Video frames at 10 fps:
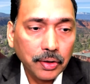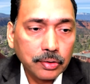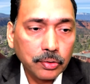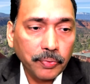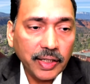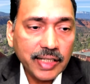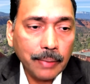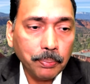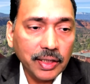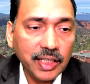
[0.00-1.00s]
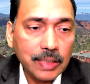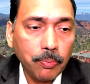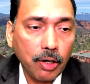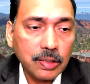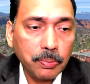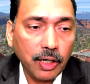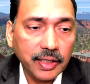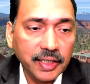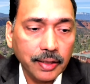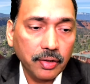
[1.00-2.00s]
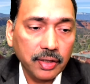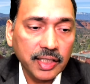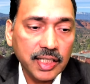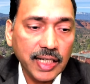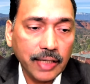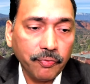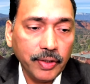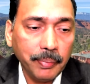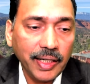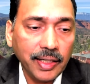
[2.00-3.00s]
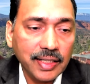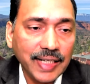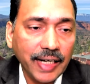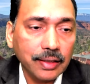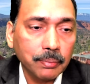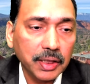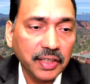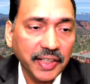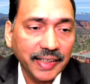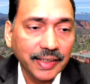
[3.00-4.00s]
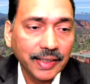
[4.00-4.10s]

So for example, this box plot here, this is like female and site number 3.